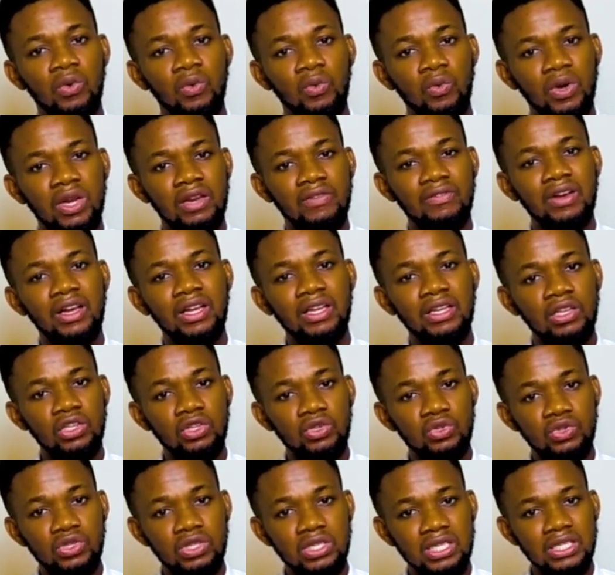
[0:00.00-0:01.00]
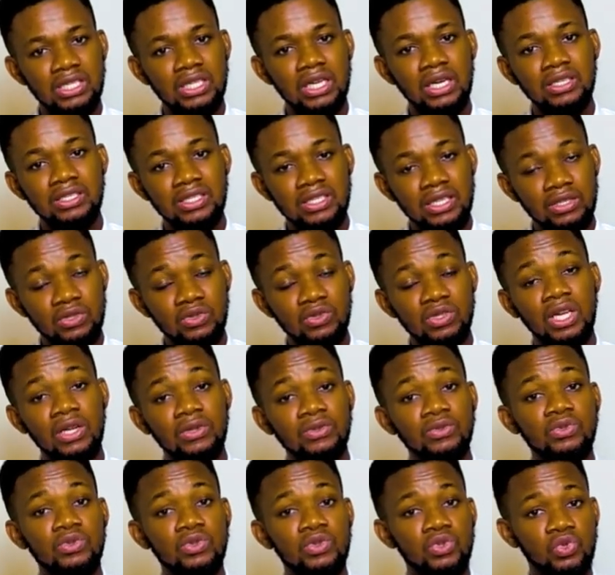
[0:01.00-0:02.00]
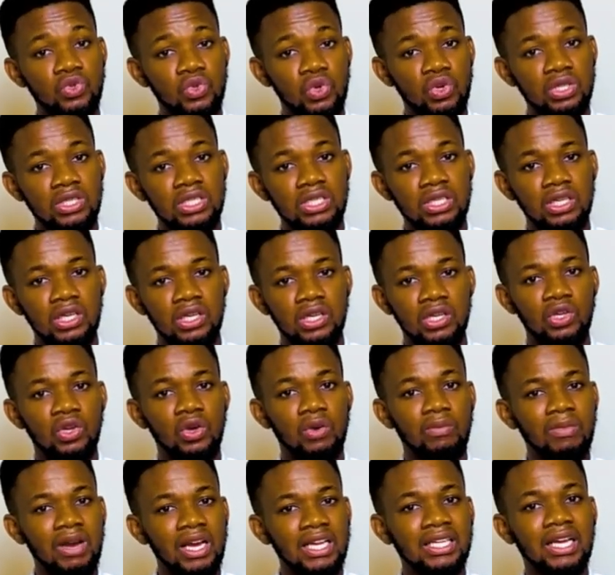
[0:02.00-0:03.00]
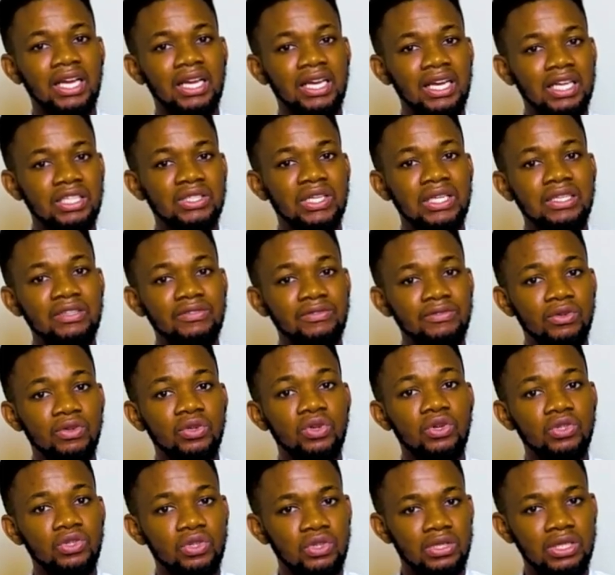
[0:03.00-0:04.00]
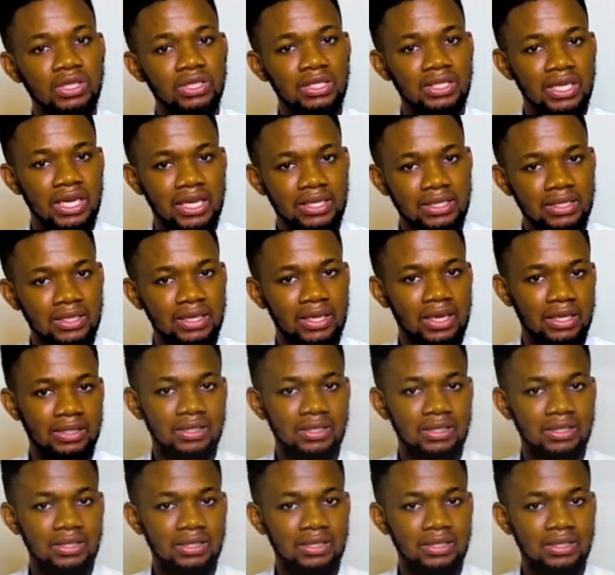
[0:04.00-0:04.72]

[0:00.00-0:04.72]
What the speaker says: Whenever you sit down, settle down to study, your mind can actually focus on the task